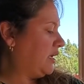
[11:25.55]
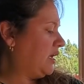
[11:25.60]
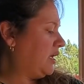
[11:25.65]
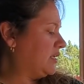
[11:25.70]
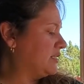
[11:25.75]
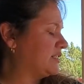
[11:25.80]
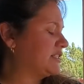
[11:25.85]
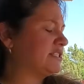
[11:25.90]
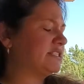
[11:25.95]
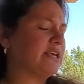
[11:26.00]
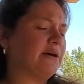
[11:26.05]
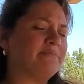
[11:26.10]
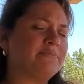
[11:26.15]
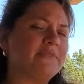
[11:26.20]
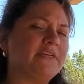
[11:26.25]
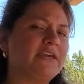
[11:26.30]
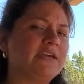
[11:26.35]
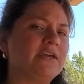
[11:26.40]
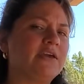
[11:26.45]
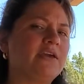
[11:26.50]

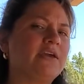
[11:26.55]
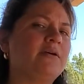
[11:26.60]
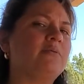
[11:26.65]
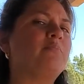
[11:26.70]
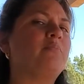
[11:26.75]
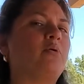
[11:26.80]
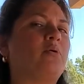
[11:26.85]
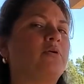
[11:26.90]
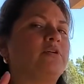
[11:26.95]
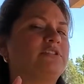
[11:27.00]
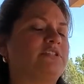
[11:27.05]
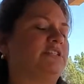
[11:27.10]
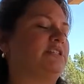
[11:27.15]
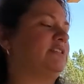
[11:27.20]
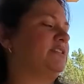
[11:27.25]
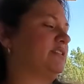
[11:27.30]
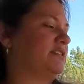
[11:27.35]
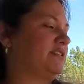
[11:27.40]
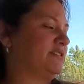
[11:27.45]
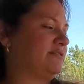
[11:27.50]
something
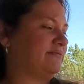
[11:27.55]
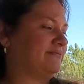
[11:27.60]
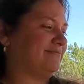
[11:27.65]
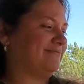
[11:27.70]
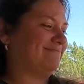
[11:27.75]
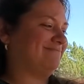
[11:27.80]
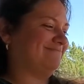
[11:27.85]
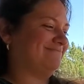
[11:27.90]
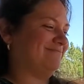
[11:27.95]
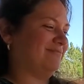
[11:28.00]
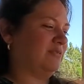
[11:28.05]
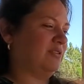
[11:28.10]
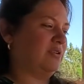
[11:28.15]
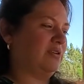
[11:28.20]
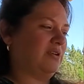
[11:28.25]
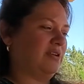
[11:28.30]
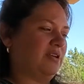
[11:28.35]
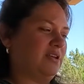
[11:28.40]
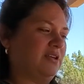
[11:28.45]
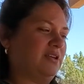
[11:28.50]
important."
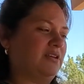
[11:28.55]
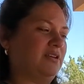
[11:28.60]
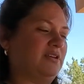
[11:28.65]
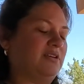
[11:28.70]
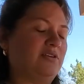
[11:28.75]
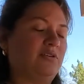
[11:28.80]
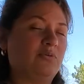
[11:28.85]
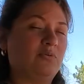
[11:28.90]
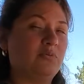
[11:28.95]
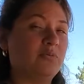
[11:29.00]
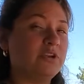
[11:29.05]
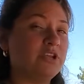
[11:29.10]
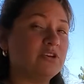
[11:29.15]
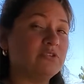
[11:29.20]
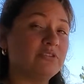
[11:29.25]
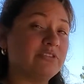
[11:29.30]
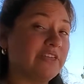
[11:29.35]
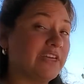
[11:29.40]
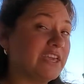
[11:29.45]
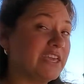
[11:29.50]
What do
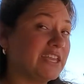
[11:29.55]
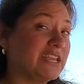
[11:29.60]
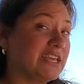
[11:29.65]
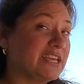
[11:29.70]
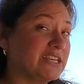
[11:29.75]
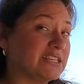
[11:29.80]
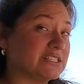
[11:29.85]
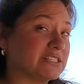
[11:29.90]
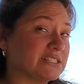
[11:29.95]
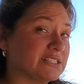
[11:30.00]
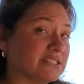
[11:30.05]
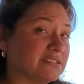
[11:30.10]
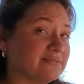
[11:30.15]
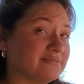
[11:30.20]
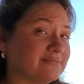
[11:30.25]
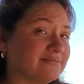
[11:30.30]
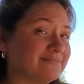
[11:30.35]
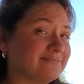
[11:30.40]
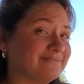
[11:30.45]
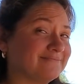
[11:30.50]
you think it is?
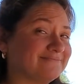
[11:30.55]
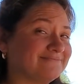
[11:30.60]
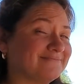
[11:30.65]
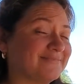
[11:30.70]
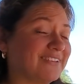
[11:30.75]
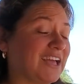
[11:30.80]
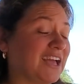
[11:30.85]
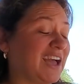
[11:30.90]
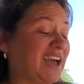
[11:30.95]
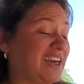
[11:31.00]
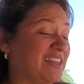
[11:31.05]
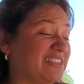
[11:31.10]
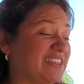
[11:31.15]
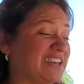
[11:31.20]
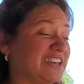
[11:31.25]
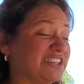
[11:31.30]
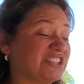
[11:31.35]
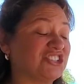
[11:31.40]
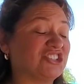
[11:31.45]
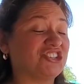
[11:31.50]
I
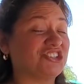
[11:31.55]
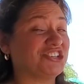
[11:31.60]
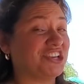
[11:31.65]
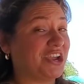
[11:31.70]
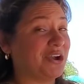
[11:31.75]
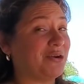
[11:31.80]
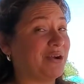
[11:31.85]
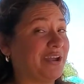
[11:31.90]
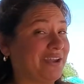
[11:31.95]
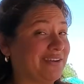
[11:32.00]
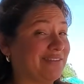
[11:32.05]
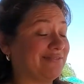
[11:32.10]
think it's sharing.